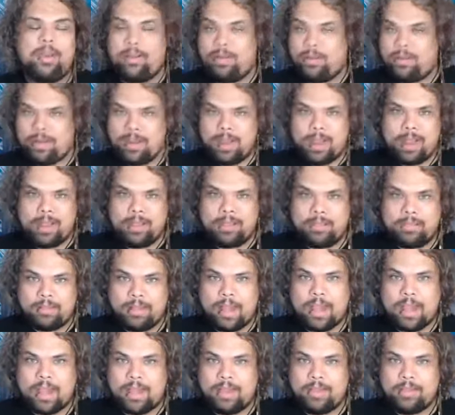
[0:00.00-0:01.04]
not
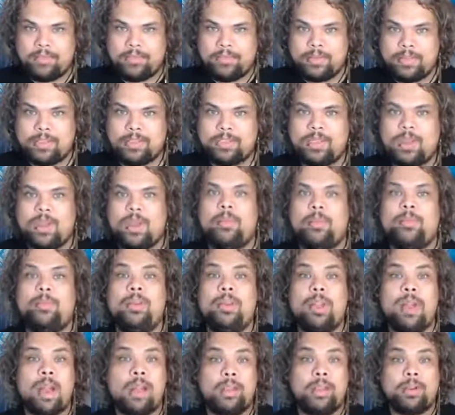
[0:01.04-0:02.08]
live. So
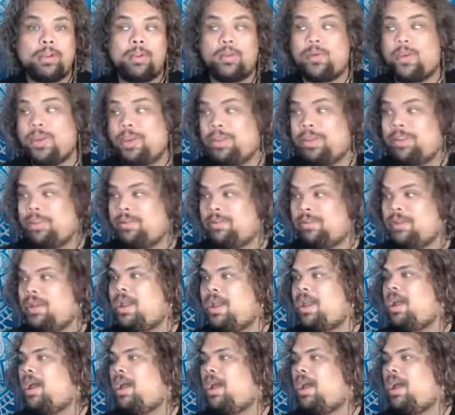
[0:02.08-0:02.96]
I'm not ignoring you.